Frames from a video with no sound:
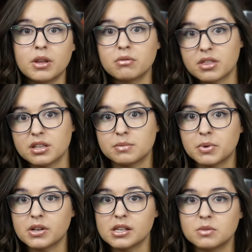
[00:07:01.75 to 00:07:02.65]
with this
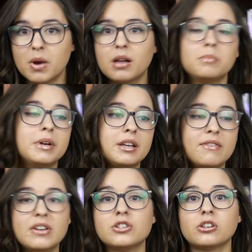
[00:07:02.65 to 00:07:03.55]
book as well, but
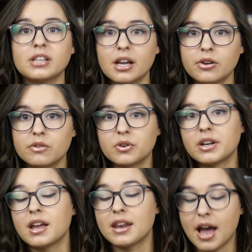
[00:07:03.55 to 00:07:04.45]
eventually got over
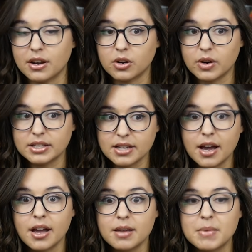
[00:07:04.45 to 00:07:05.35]
it and had a great
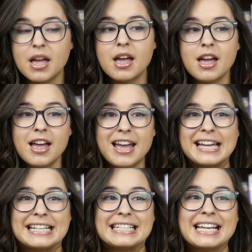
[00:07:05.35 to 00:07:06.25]
time.
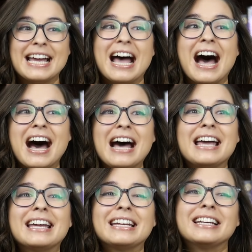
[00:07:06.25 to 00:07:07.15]
And
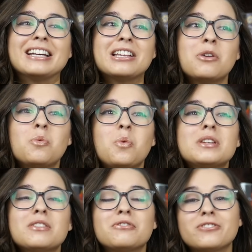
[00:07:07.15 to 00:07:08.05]
I
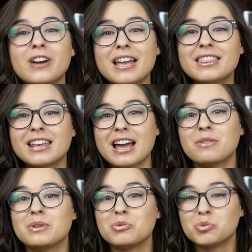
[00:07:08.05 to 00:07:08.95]
was afraid that I
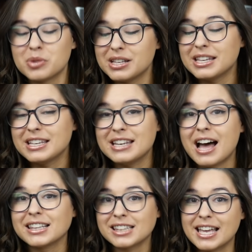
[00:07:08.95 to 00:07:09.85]
would really
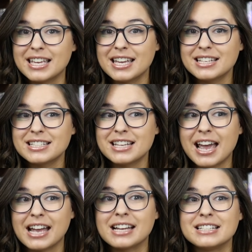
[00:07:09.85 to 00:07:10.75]
not like it
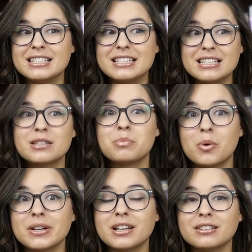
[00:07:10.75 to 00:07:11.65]
and
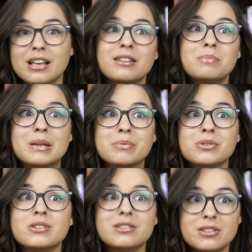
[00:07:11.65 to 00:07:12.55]
disappoint a lot of
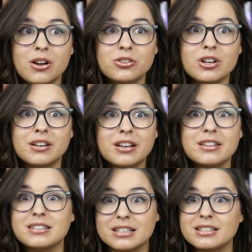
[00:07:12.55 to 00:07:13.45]
people's nostalgia,
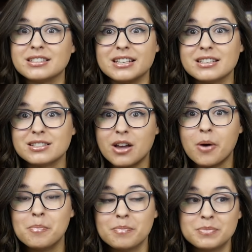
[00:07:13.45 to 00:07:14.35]
because this is
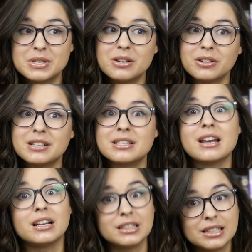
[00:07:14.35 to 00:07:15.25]
a series
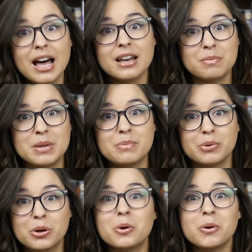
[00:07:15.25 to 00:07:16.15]
that a lot of
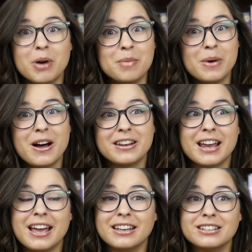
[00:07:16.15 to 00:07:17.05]
people grew up on
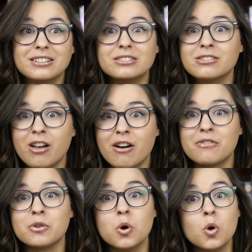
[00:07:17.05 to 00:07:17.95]
and
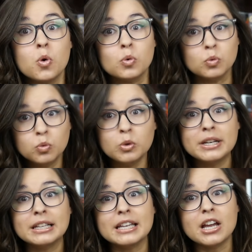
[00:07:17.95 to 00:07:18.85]
love
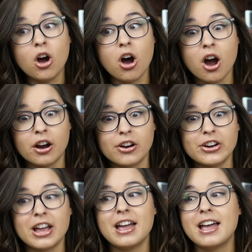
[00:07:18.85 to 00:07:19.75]
really
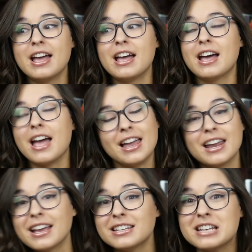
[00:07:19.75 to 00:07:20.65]
hard. And
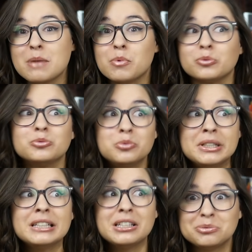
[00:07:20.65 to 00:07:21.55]
I ended up
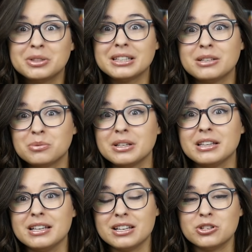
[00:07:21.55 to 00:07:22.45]
really, really,
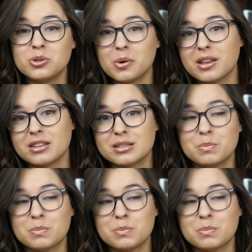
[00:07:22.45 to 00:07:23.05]
really enjoying this